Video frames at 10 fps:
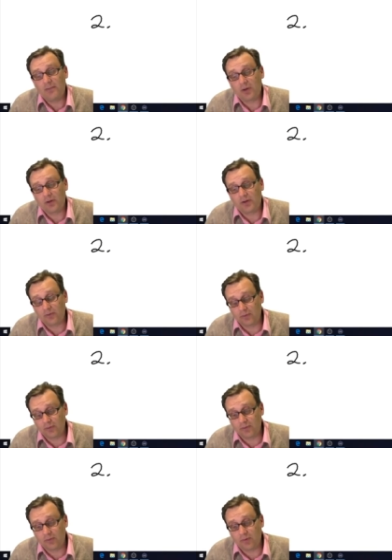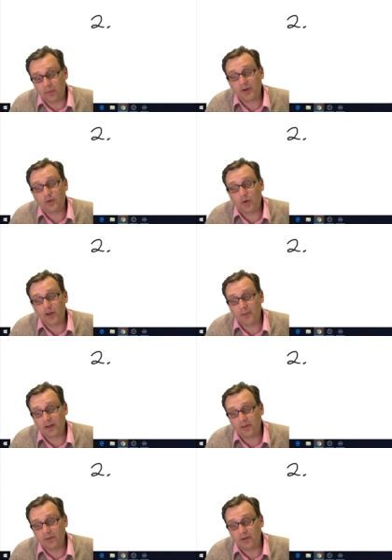uh, molecule or that we're
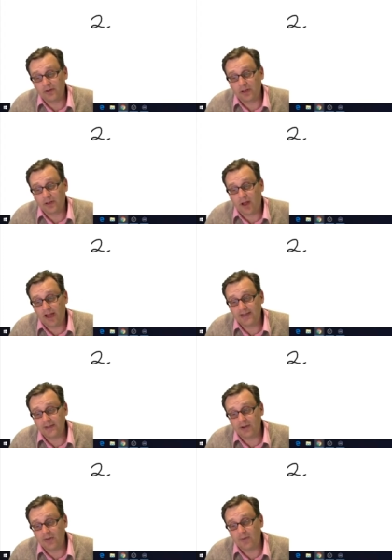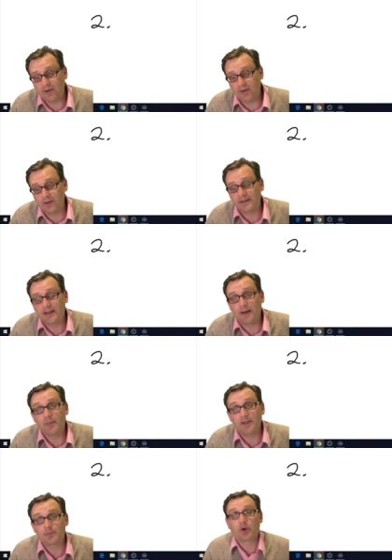talking about glucose. And lysis, hopefully you
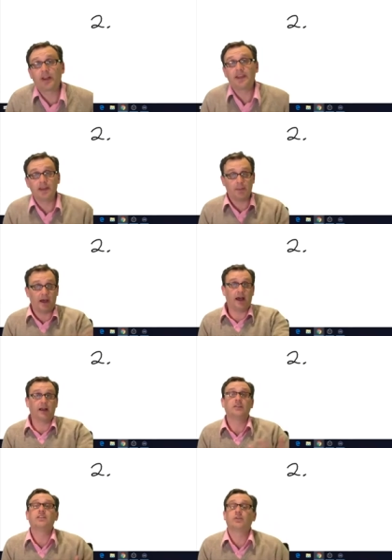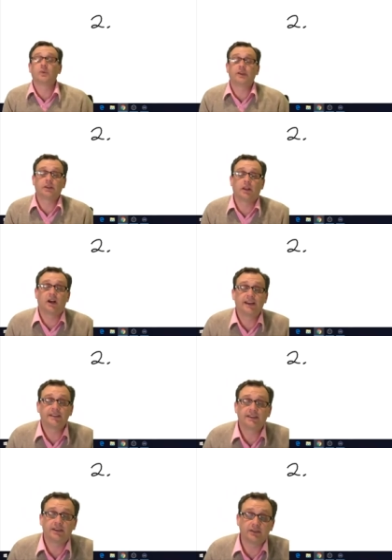understand, means breaking apart. You know, we can
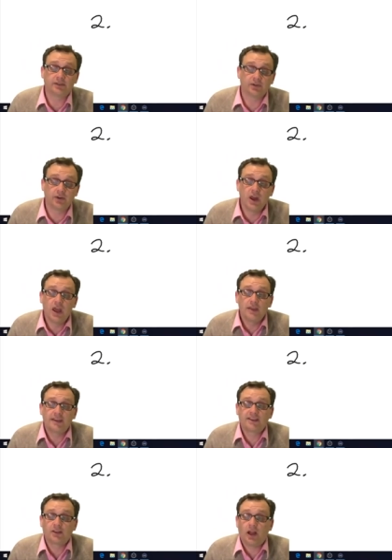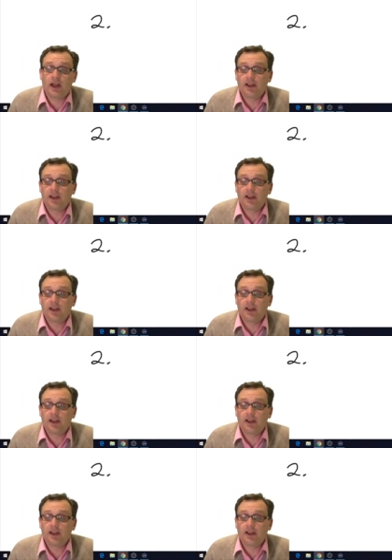lyse cells. So this